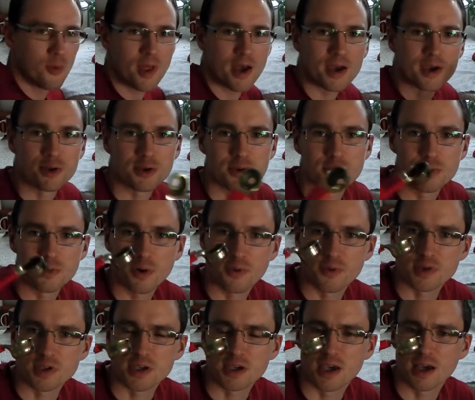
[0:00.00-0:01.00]
that you do
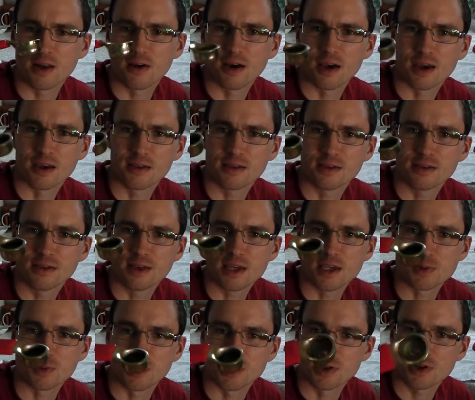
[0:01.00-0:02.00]
obviously get like these
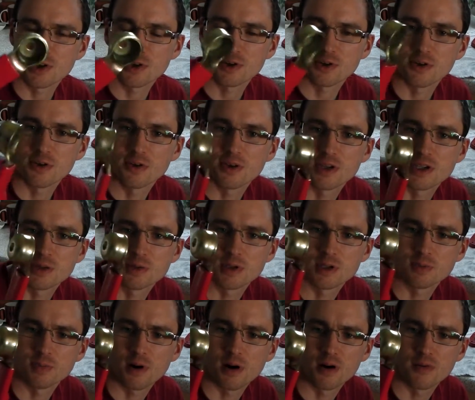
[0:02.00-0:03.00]
ones I got this as
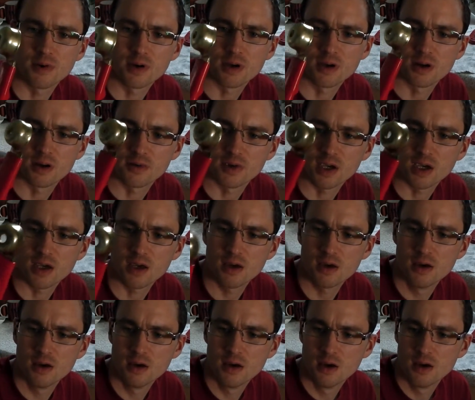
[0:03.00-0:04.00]
part of a kind of kit
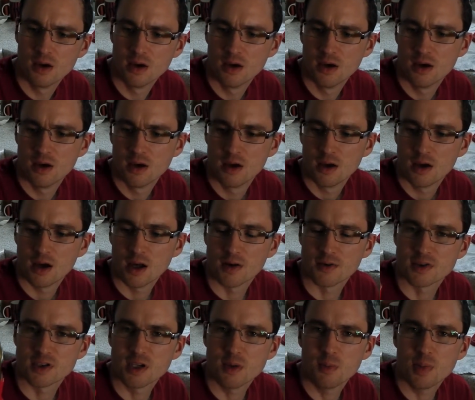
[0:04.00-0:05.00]
and I've
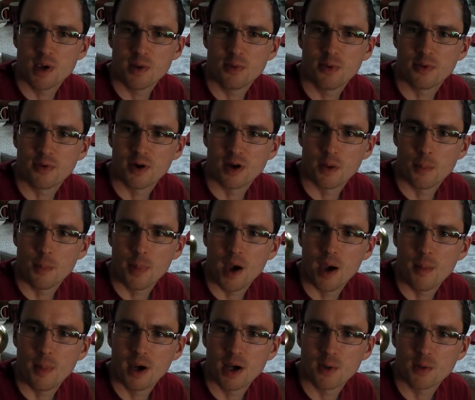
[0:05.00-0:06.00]
seen people with kind of better
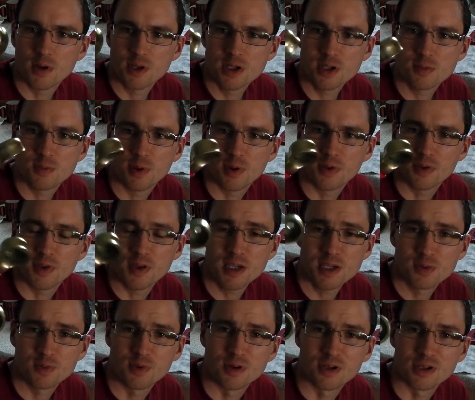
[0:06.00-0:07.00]
made ones but
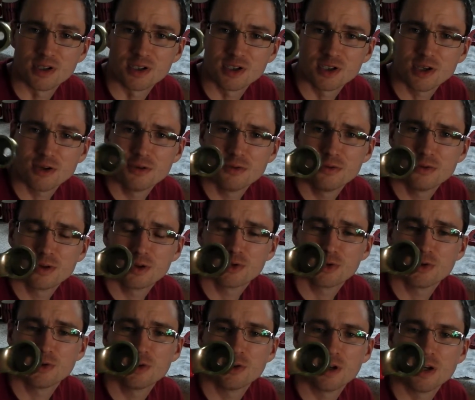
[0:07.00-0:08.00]
this one is so
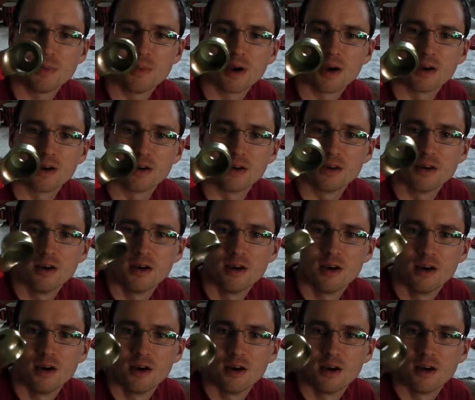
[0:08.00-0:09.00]
crudely made
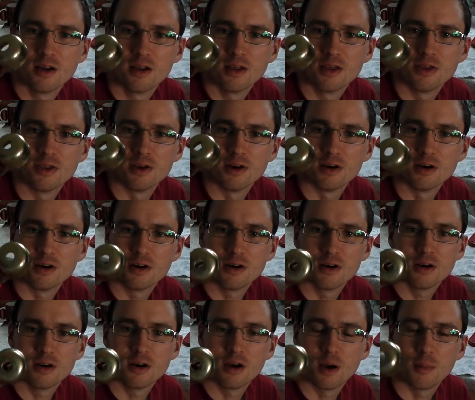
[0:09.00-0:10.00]
that
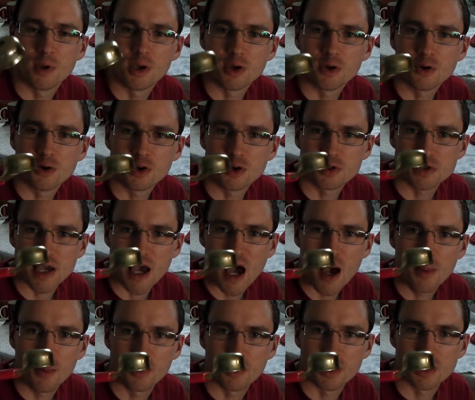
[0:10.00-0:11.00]
I mean, you've got to use a
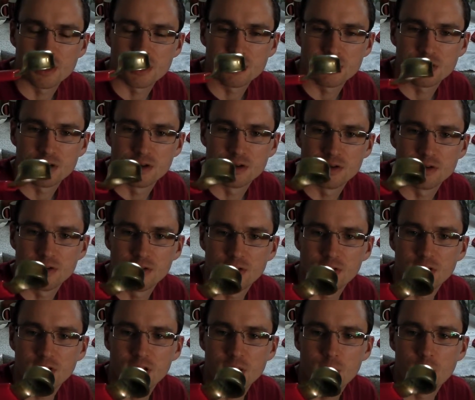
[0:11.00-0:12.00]
hammer with this, and
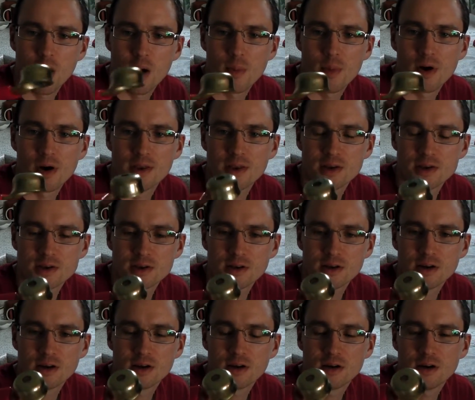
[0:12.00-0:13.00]
in my mind, it's
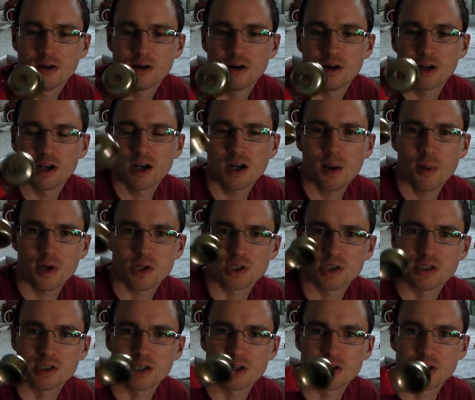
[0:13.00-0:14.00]
like I don't know how much
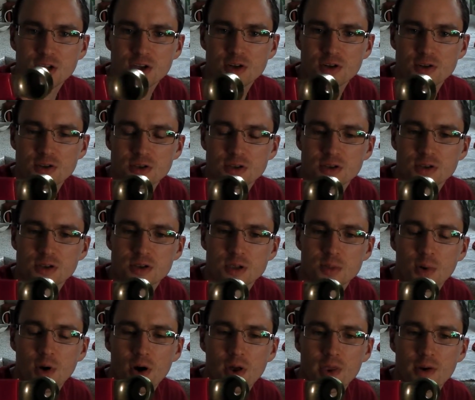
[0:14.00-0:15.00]
these actually cost to
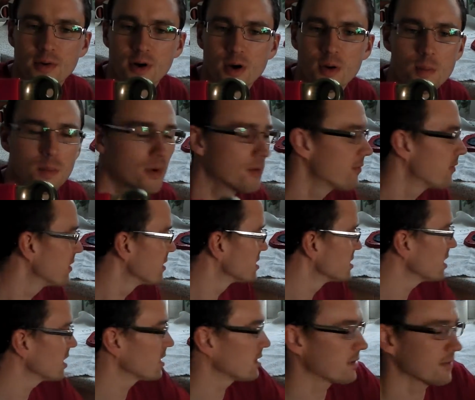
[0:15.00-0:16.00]
buy on own, but for the
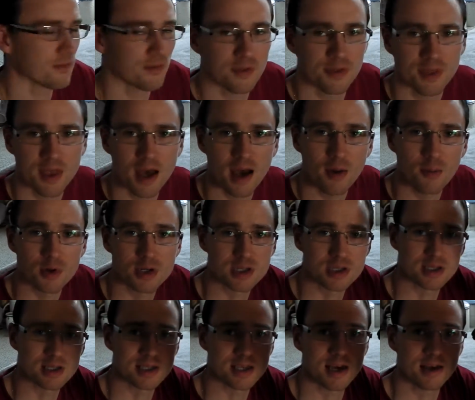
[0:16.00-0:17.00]
sake of that, which is
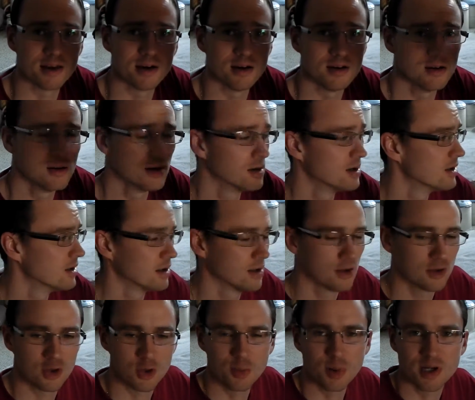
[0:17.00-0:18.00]
a tenner,
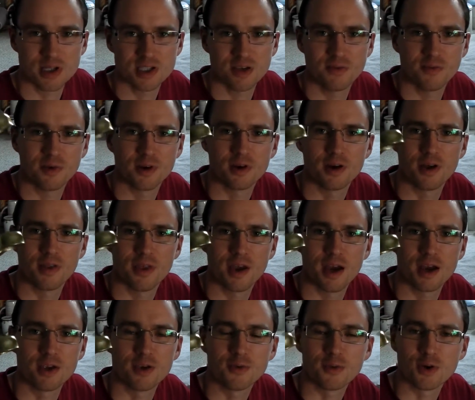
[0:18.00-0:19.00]
you buy something like that
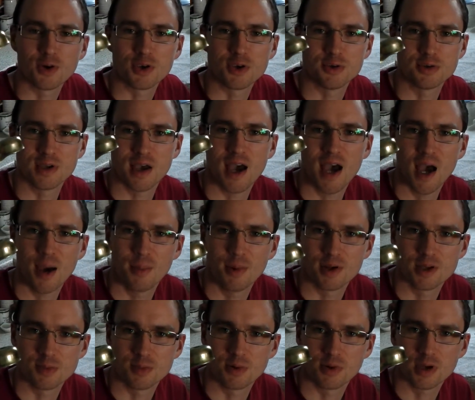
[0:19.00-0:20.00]
and you've got to use a hammer
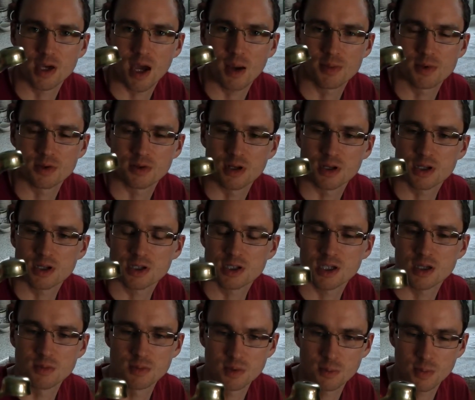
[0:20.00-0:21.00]
to put caps on it. just
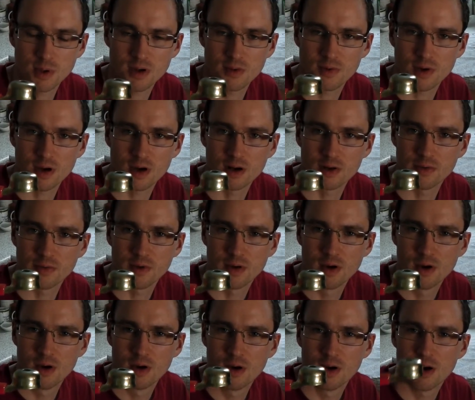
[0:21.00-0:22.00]
seems a bit of a kind of
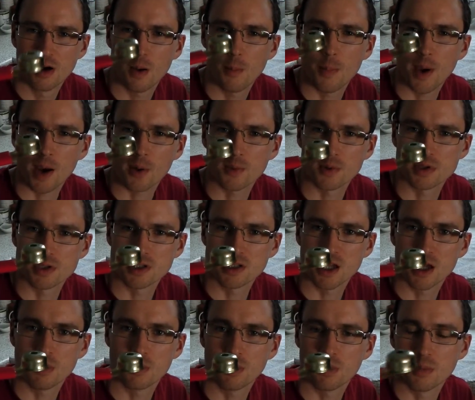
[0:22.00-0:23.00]
backward
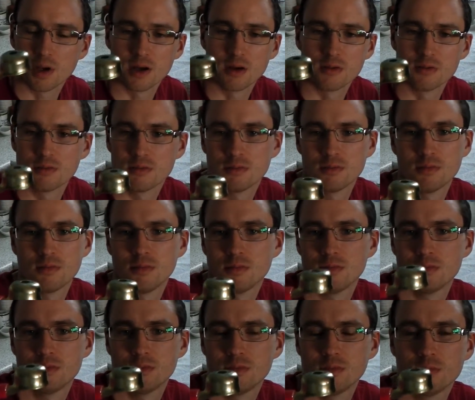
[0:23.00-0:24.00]
step. I mean,
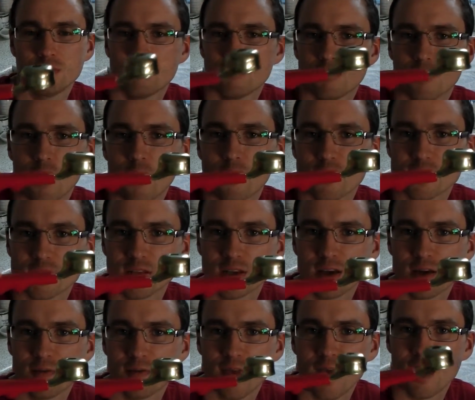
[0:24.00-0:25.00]
obviously,
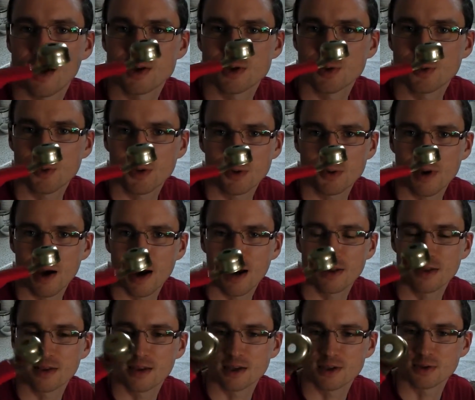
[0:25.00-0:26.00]
if that's all you had,
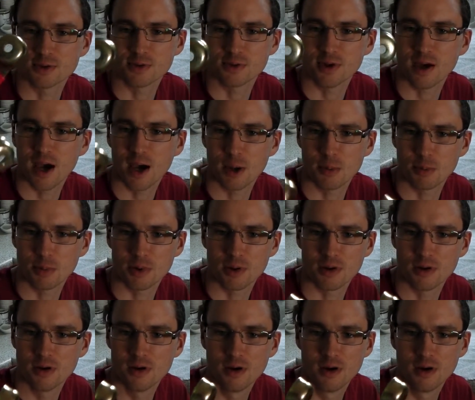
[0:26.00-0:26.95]
that's all you had, but